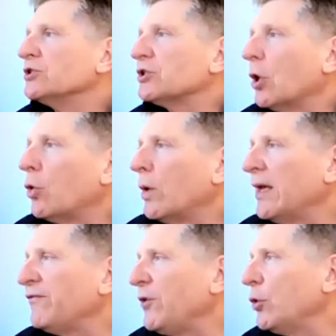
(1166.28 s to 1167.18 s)
So
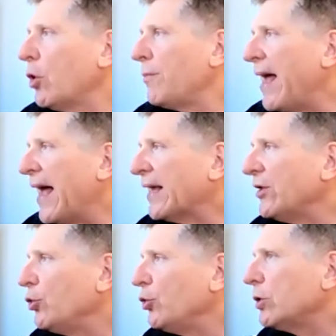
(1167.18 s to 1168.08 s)
if you go back and
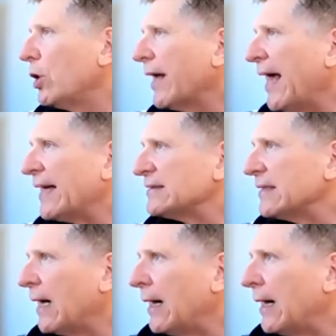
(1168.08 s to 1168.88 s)
you look at